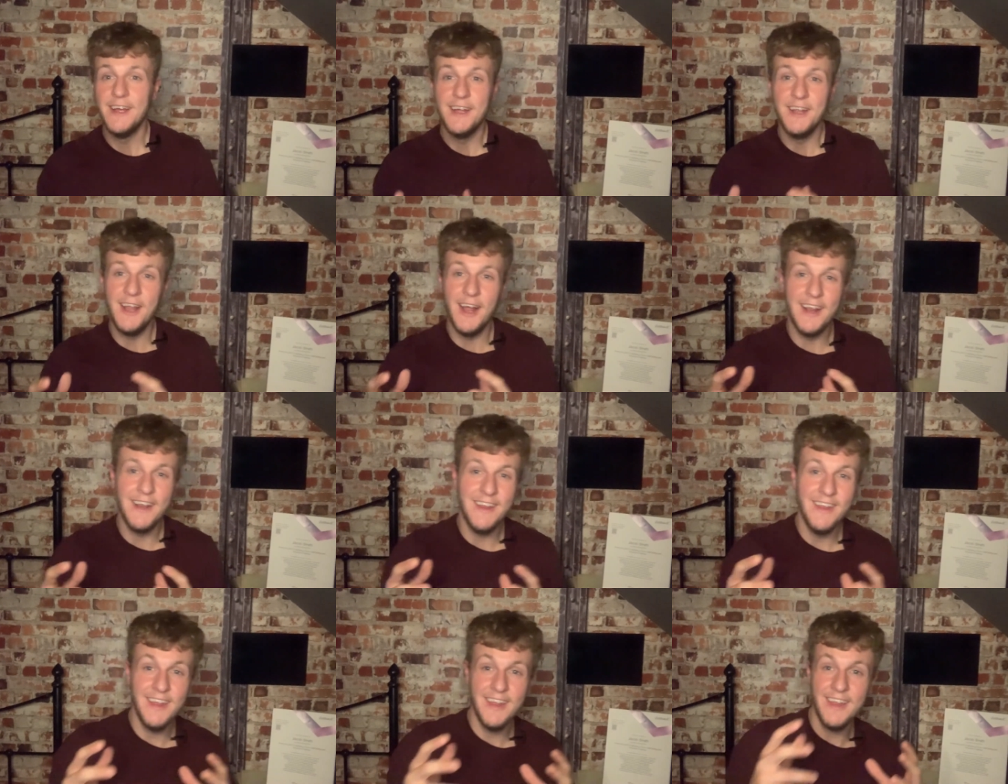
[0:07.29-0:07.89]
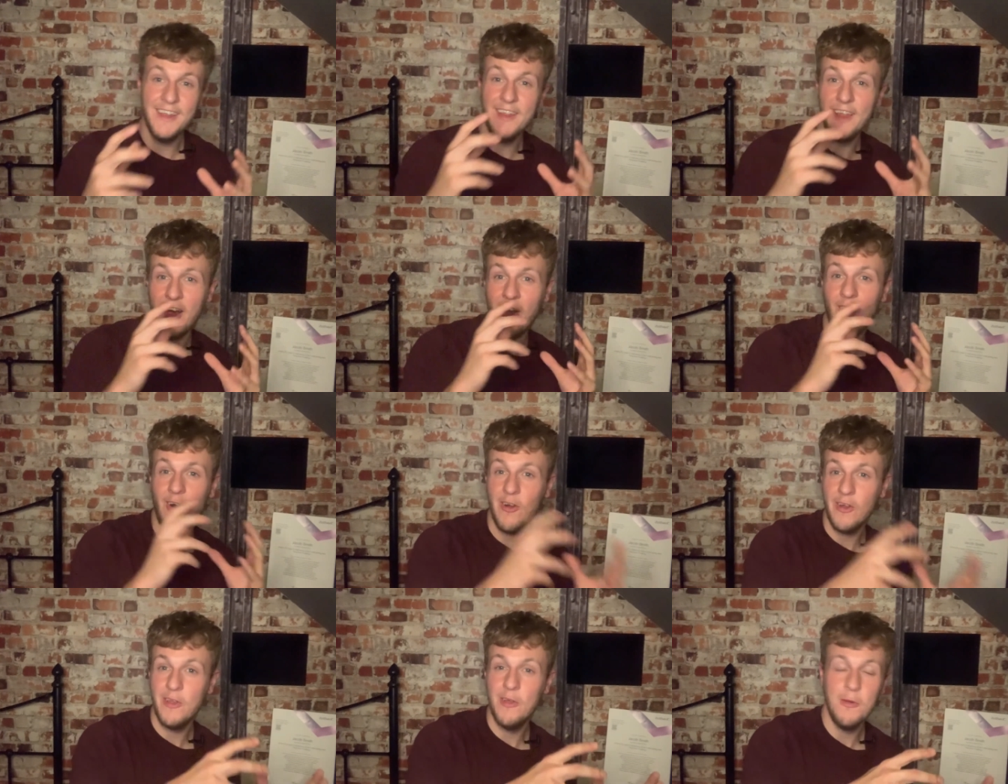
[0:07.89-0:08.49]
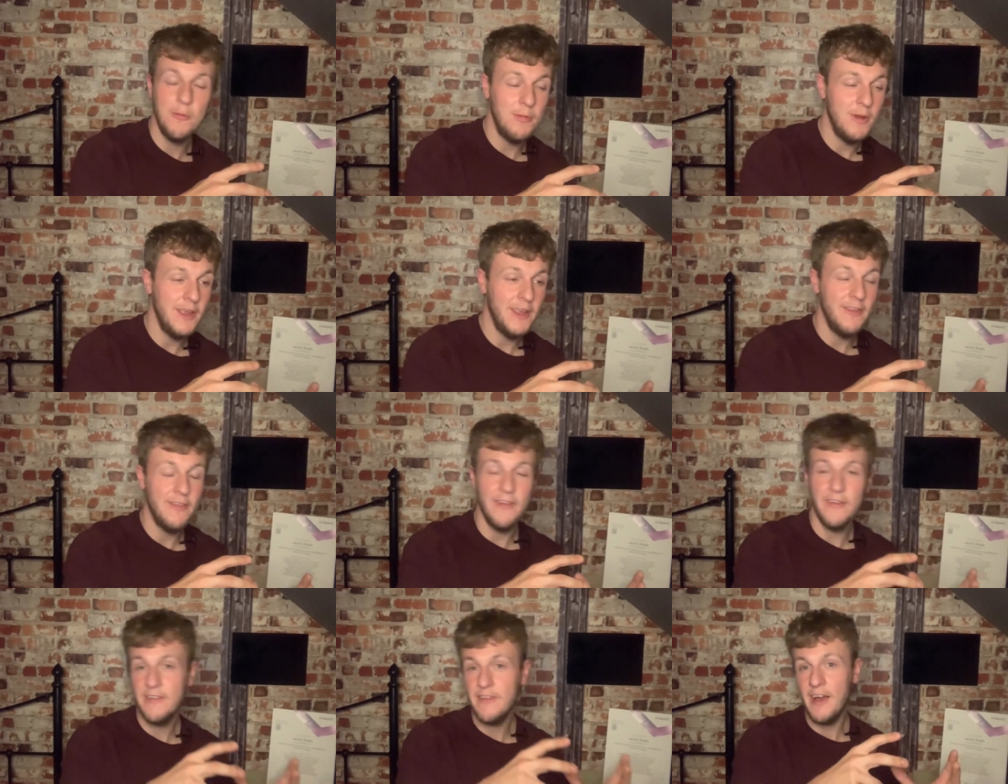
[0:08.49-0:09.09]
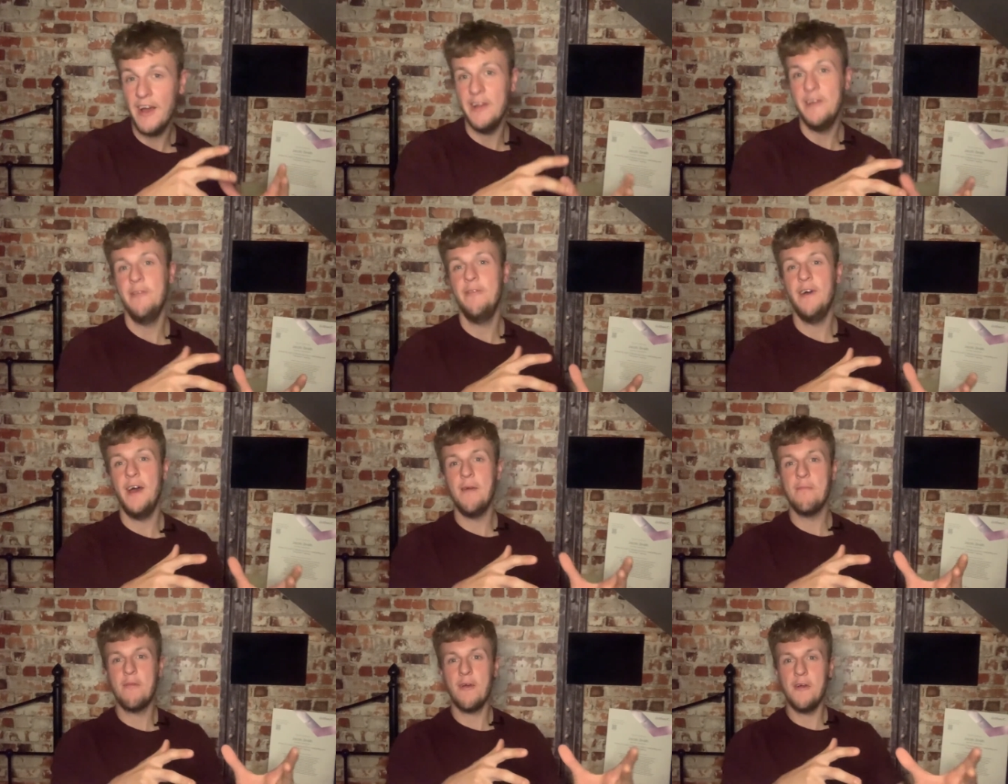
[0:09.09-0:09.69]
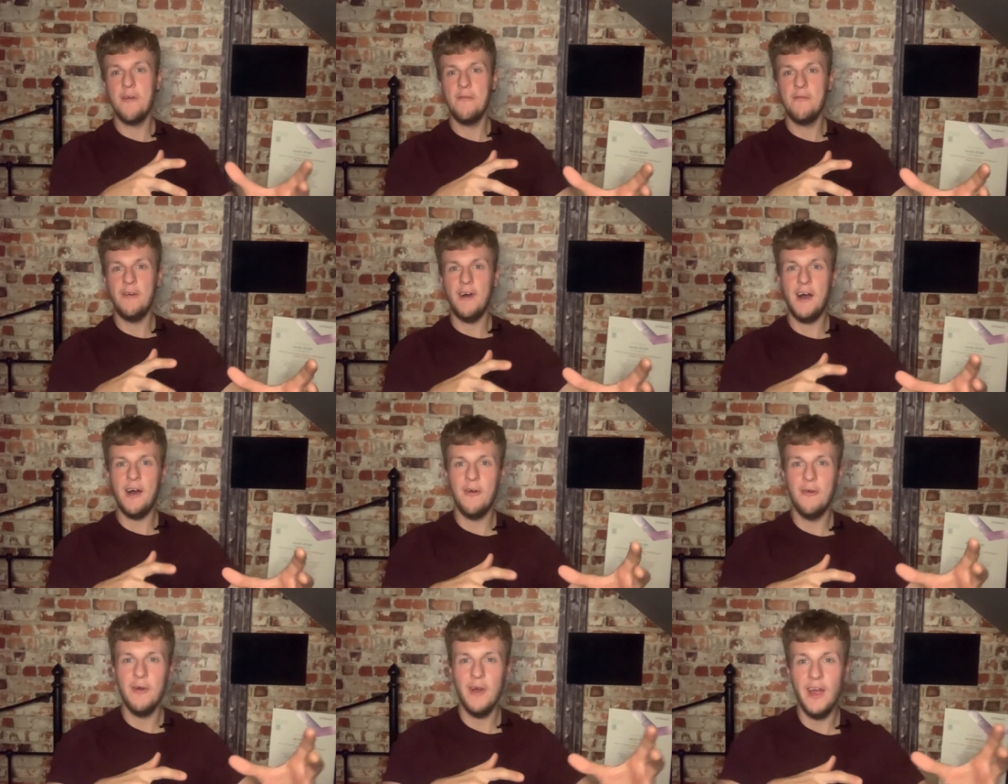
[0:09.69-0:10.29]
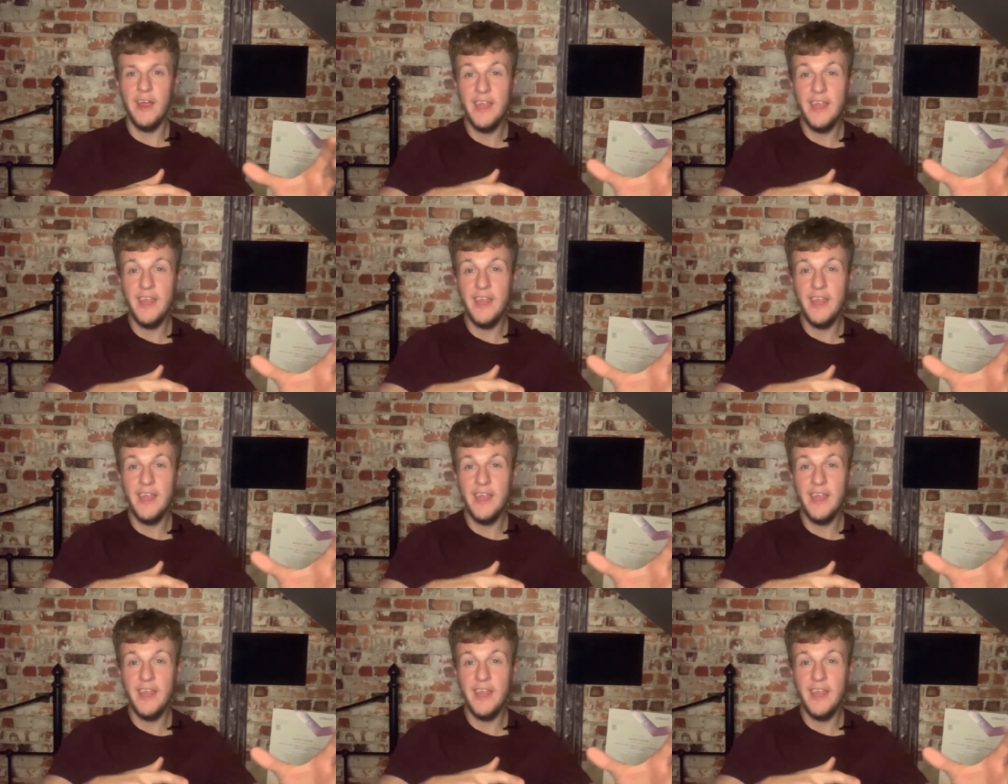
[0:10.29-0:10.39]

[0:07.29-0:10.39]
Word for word: Uh, arguably, the side effect profile,